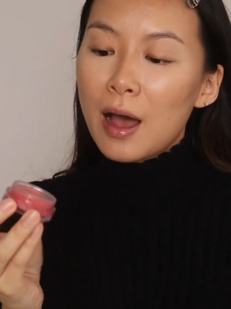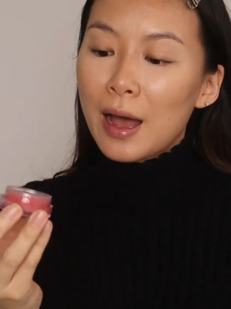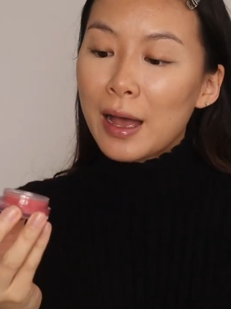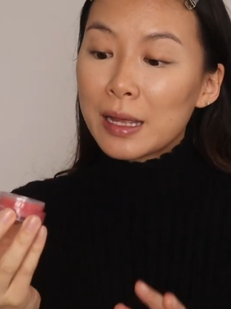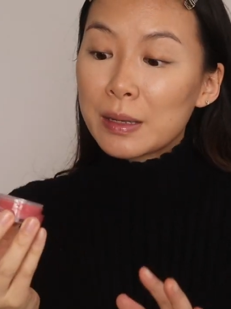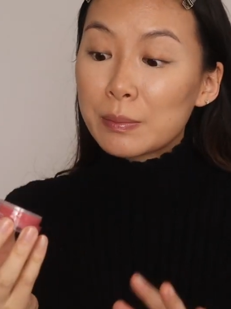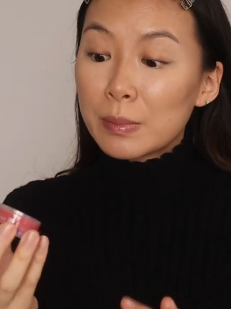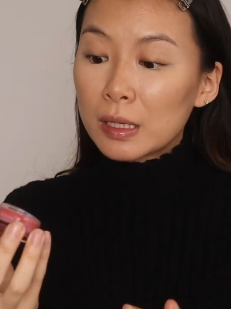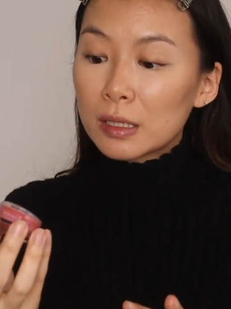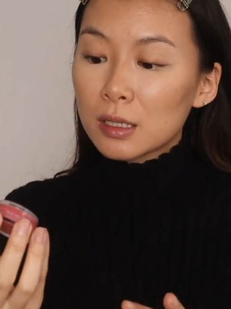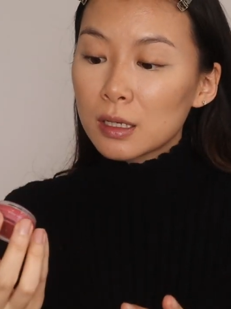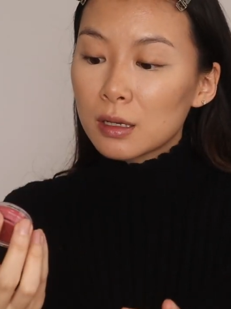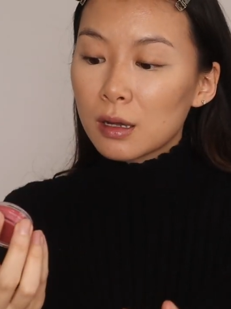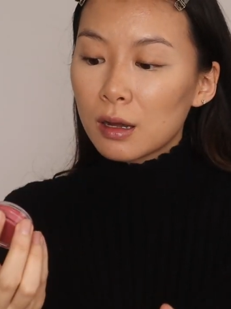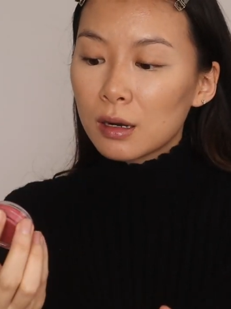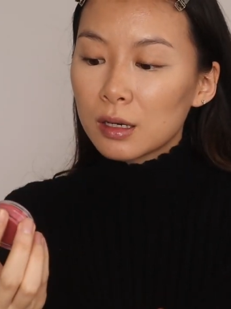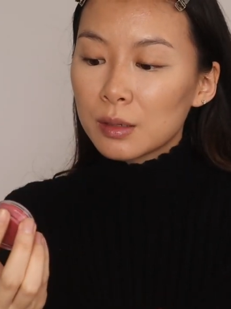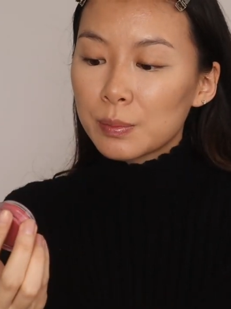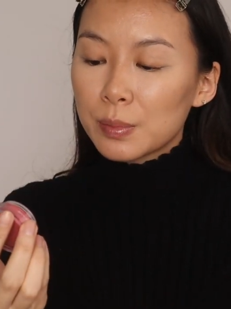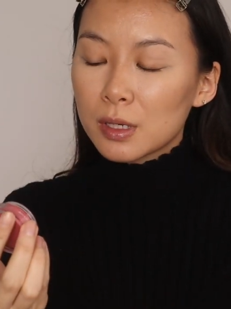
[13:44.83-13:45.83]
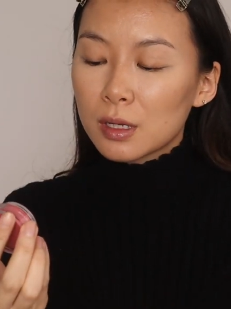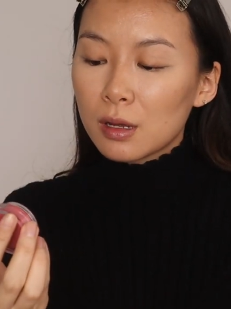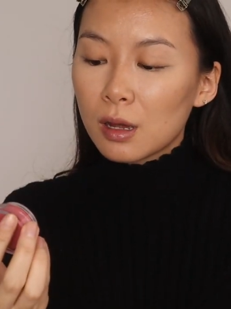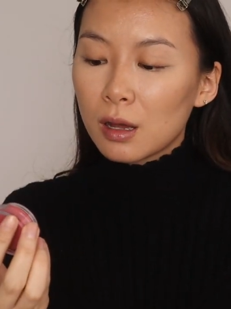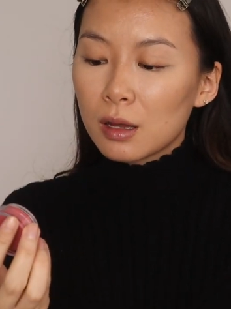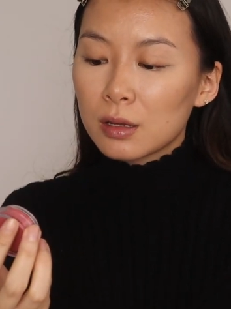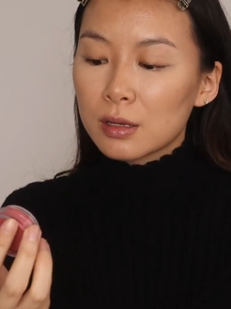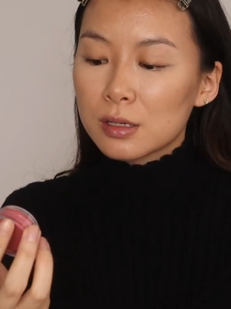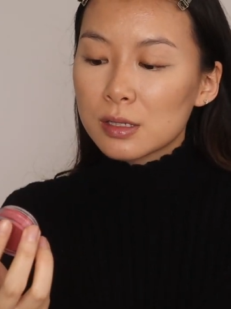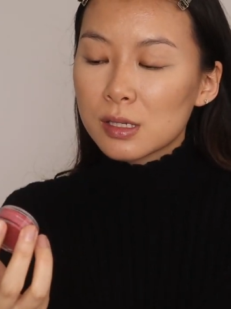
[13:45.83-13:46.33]
I mainly got it
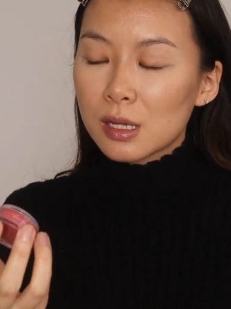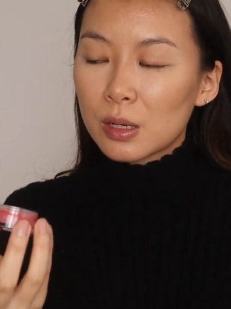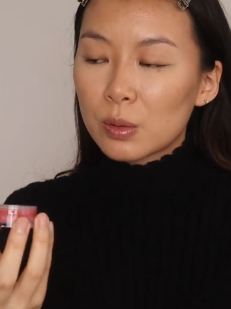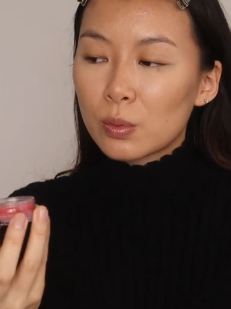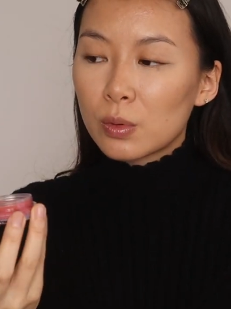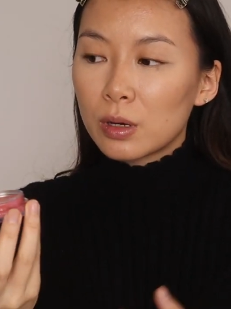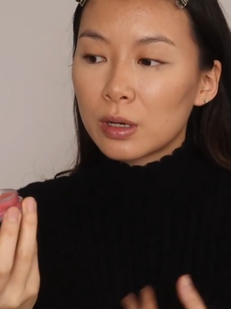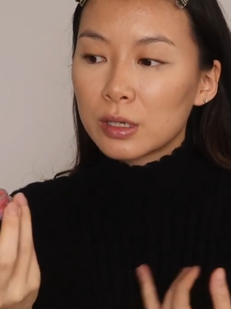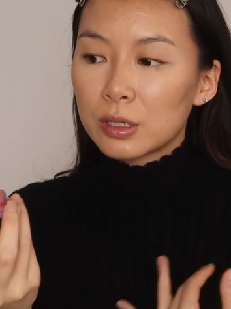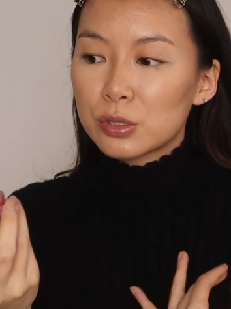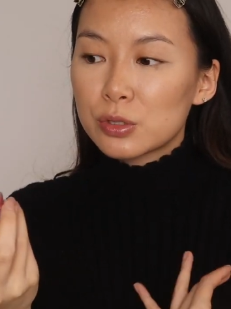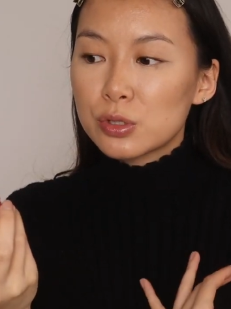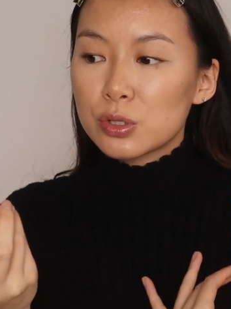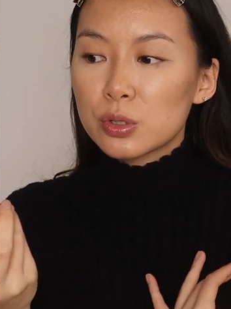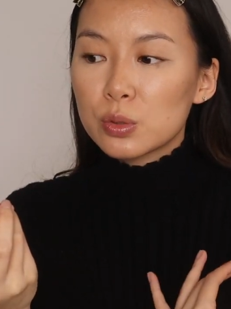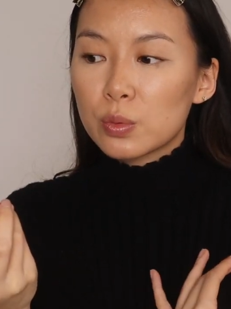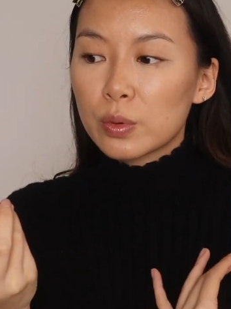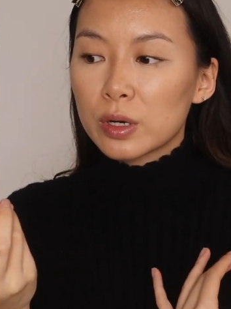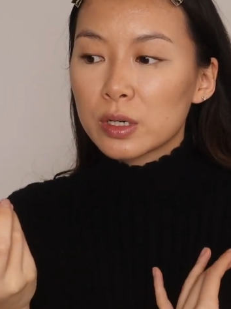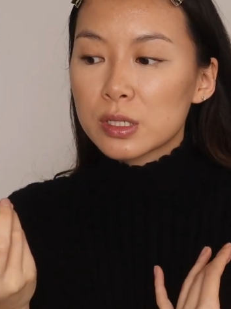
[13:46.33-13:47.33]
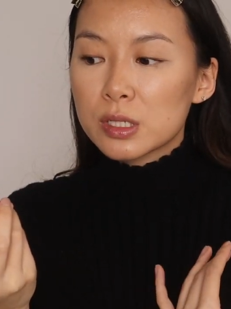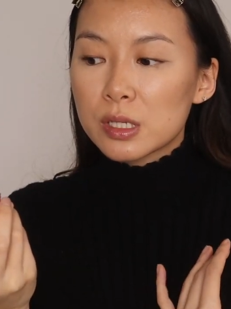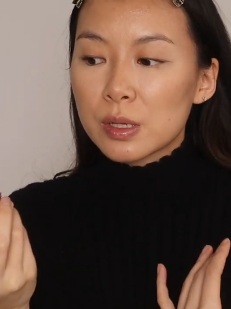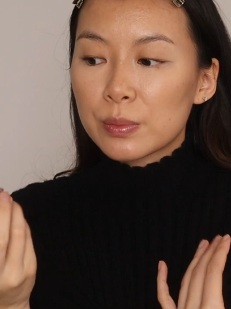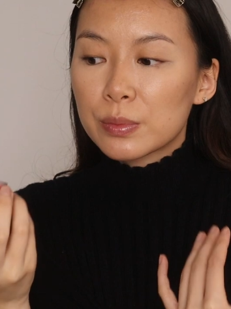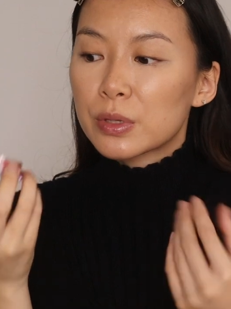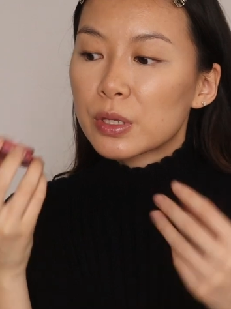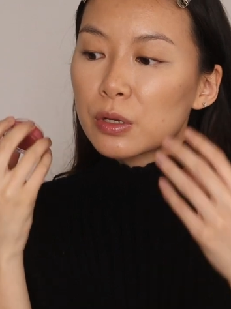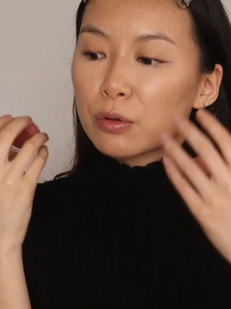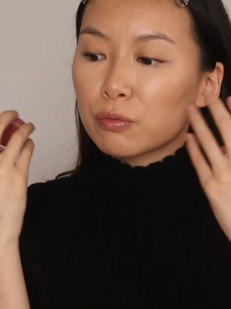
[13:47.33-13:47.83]
because I wanted to wear
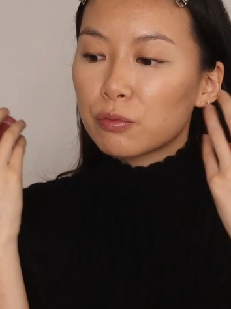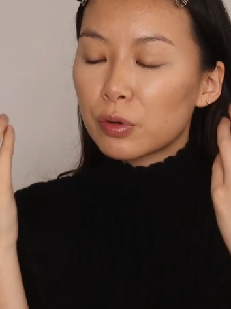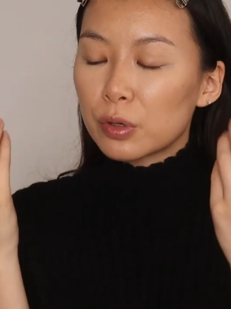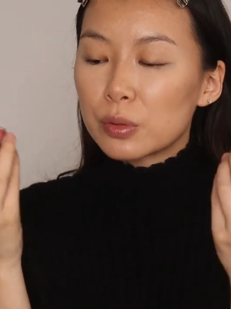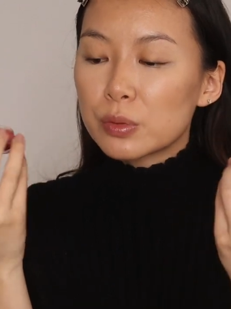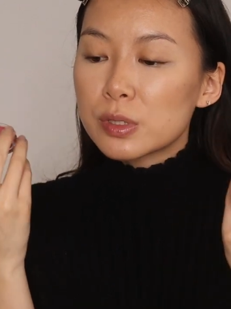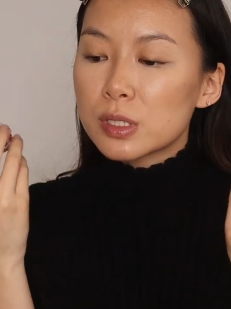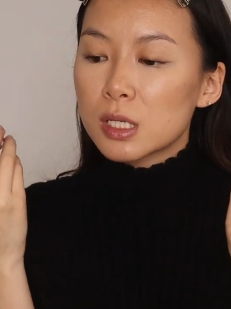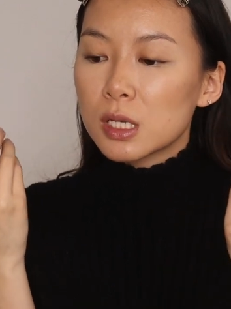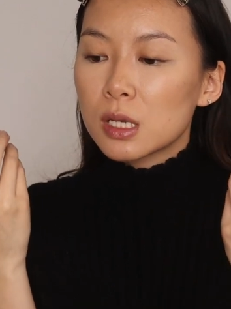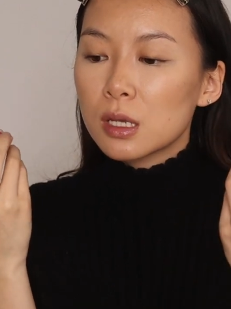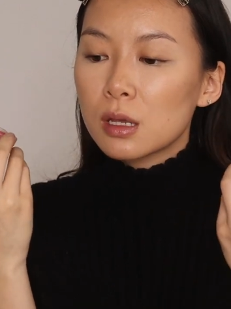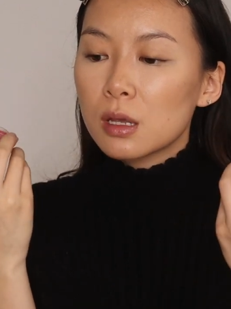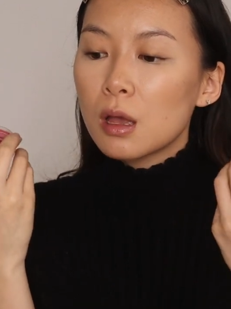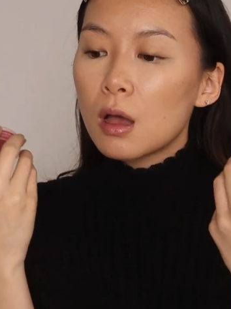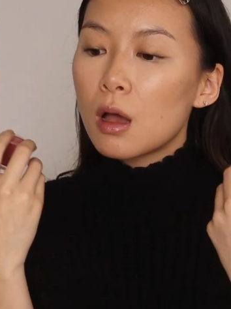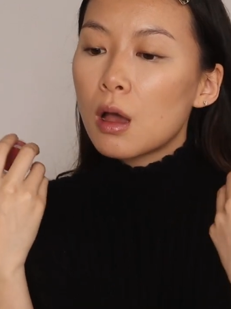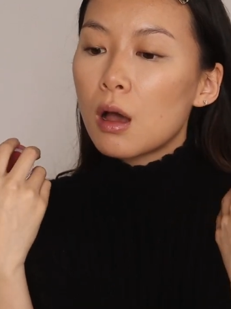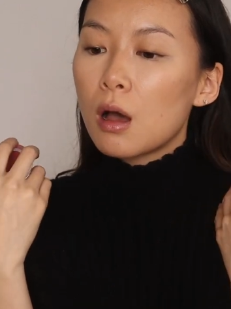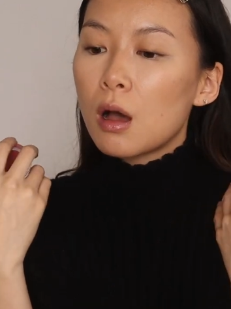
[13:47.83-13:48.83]
something rosy